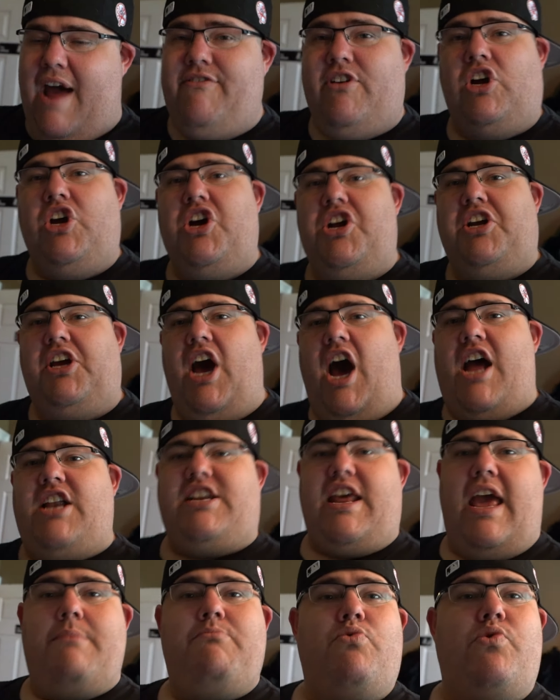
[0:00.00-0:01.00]
have a good
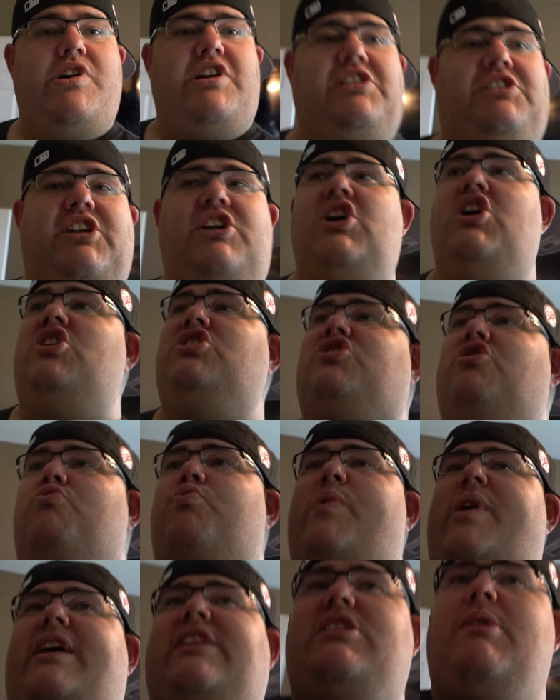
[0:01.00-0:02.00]
reason to
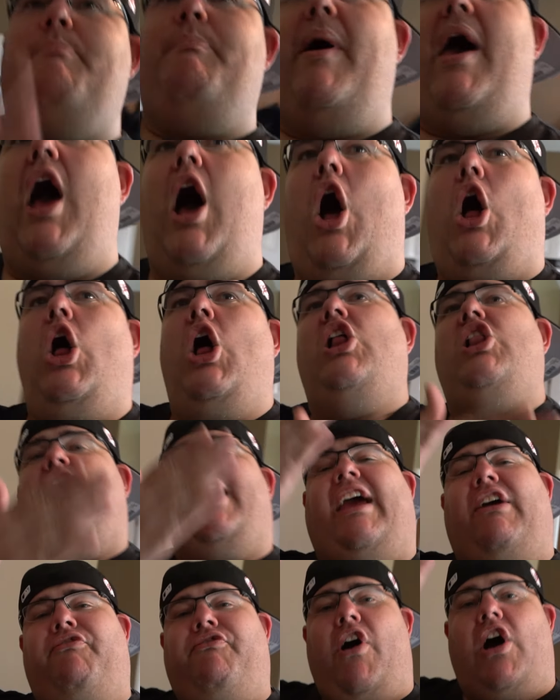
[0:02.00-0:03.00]
ring the bell
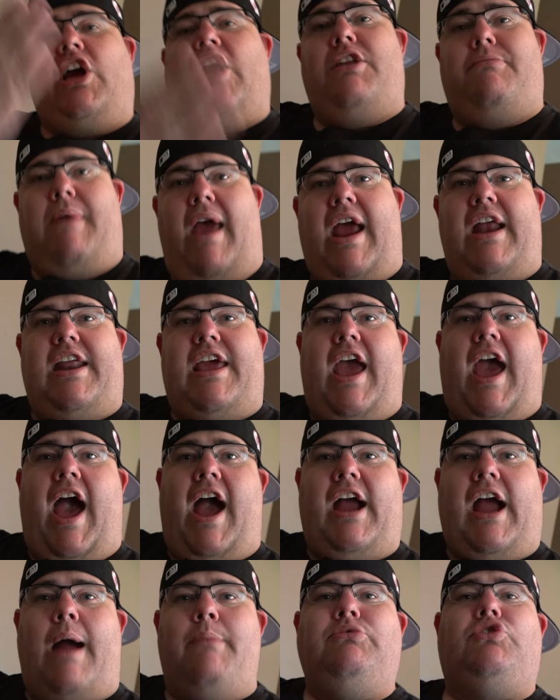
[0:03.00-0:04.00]
like a
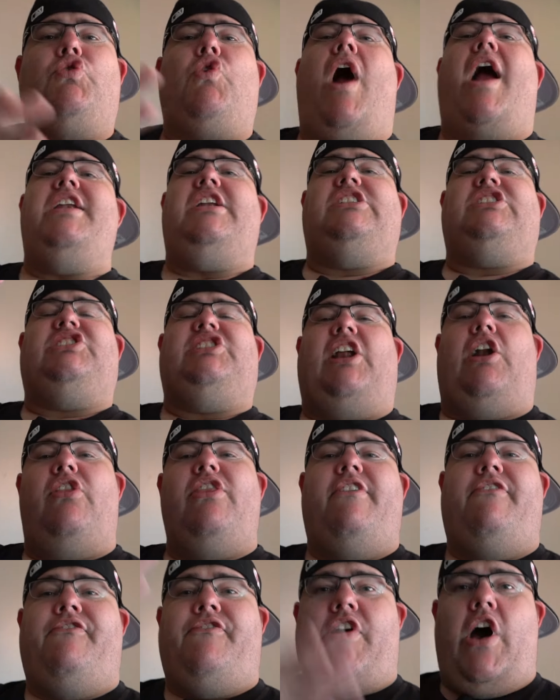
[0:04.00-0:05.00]
maniac. I'm trying to sit on
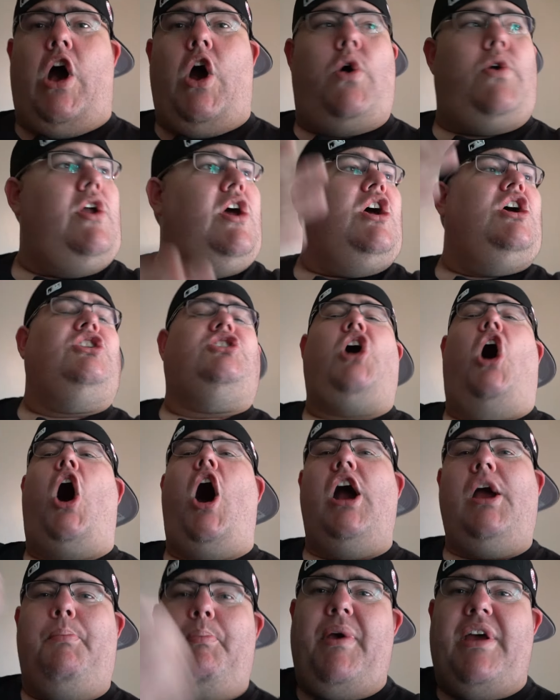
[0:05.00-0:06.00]
the phone, talk